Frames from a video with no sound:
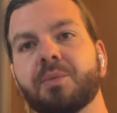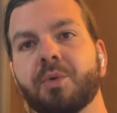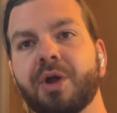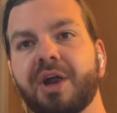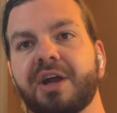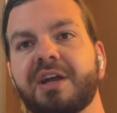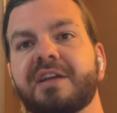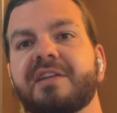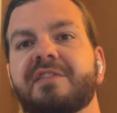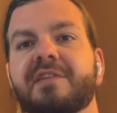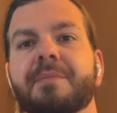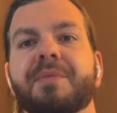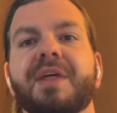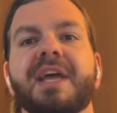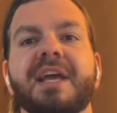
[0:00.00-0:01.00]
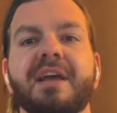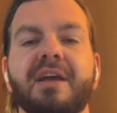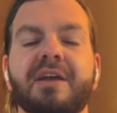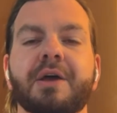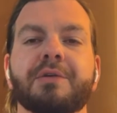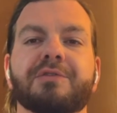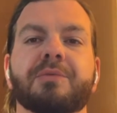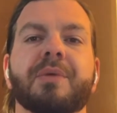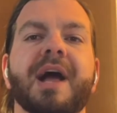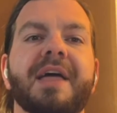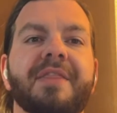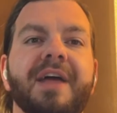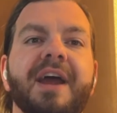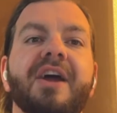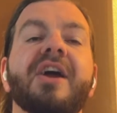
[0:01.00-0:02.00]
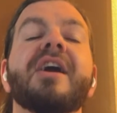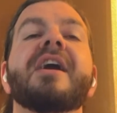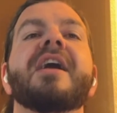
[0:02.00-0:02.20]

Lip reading: work, something goes awry there,